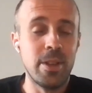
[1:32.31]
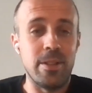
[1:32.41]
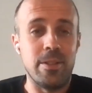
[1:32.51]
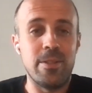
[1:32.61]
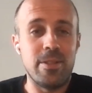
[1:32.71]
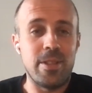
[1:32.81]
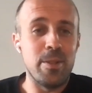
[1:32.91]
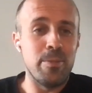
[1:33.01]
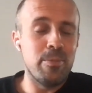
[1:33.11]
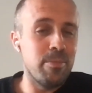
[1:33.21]
And
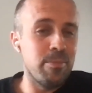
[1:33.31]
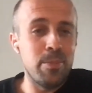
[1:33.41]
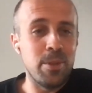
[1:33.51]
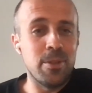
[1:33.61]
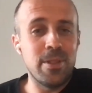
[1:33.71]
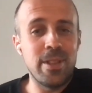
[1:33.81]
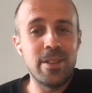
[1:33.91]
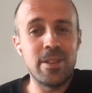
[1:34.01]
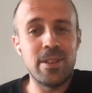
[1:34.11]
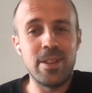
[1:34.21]
10 minutes
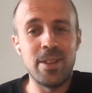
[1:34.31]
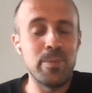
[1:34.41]
later,